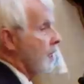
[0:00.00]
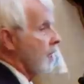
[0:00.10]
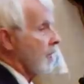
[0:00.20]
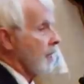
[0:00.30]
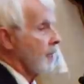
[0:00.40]

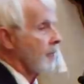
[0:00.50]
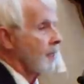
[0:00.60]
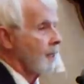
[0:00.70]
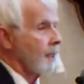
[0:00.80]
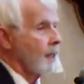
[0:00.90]
day
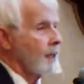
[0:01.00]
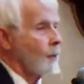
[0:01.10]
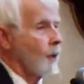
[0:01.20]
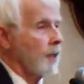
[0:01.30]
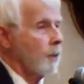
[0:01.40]

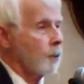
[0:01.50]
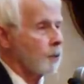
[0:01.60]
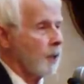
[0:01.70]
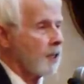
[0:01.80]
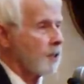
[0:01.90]
when he was
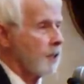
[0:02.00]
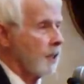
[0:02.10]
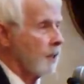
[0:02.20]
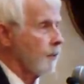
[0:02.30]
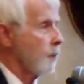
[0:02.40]

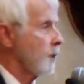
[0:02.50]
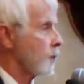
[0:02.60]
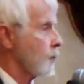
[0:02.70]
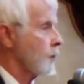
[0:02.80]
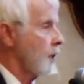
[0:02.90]
resting from his
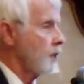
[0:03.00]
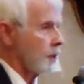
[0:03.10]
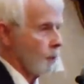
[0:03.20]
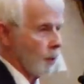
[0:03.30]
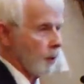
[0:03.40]

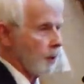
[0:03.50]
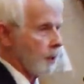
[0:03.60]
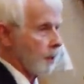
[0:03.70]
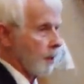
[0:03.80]
creation work.